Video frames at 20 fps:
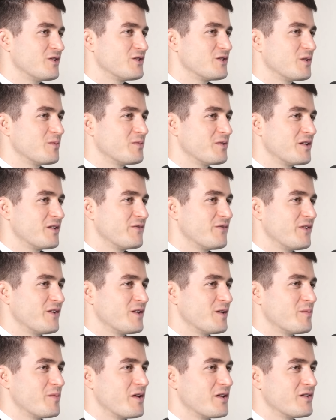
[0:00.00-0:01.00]
there's well, something you,
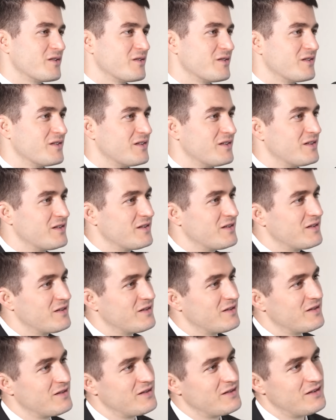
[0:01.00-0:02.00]
fundamental. You have to
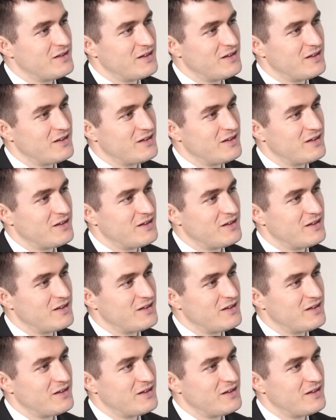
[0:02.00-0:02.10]
practice.